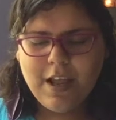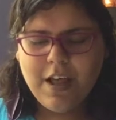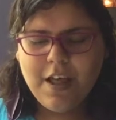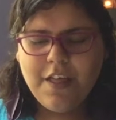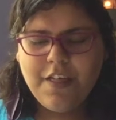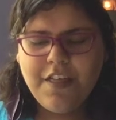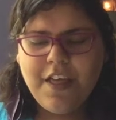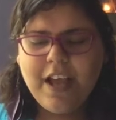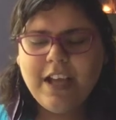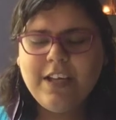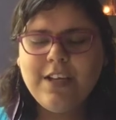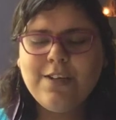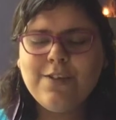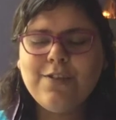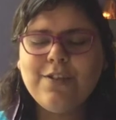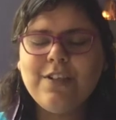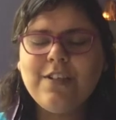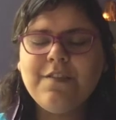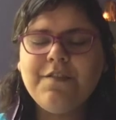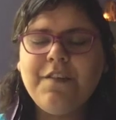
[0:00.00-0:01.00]
Thank you
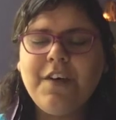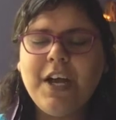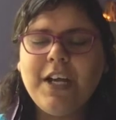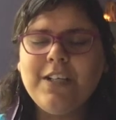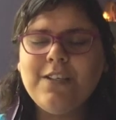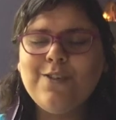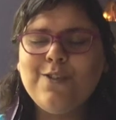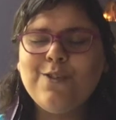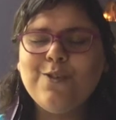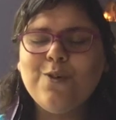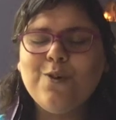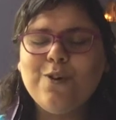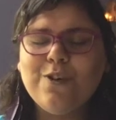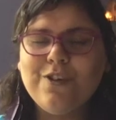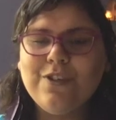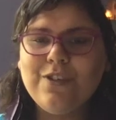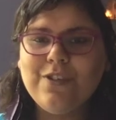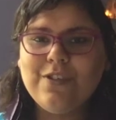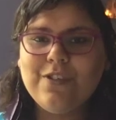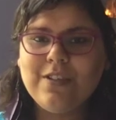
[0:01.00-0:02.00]
to Divine
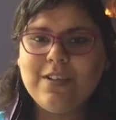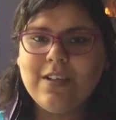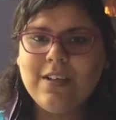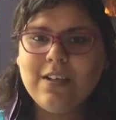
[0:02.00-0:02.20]
Source